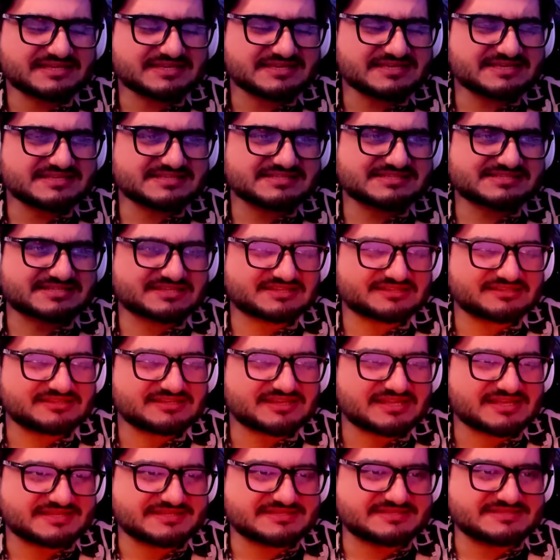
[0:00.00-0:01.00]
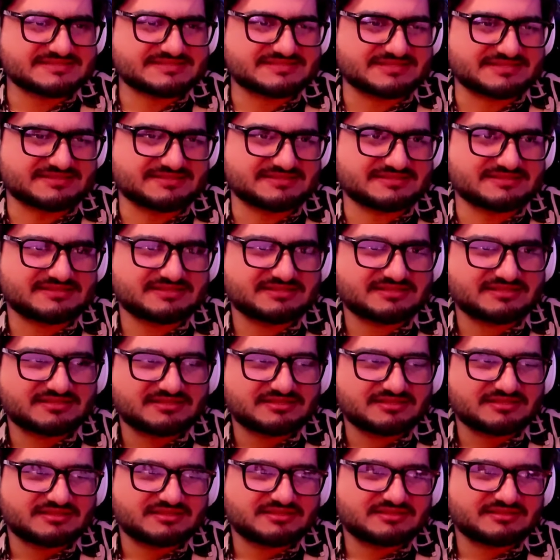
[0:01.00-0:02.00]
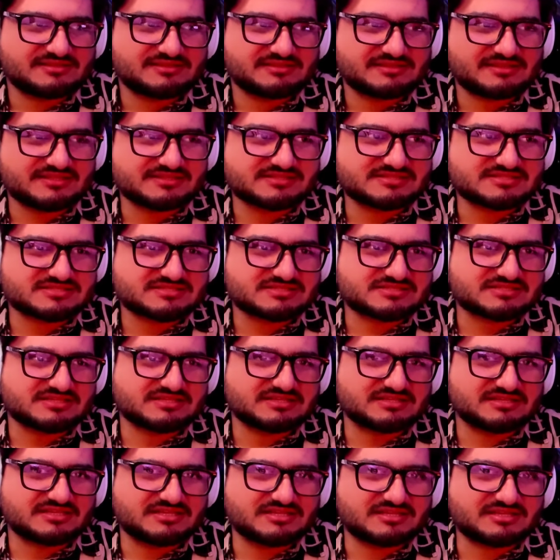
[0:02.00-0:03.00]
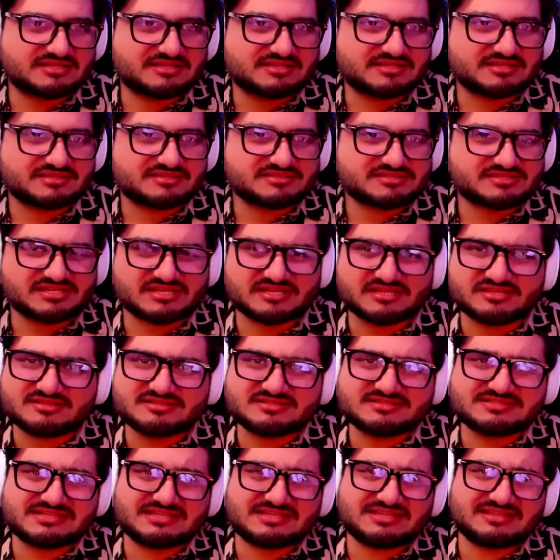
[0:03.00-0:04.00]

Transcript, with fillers: East London. That's uh, Chelsea?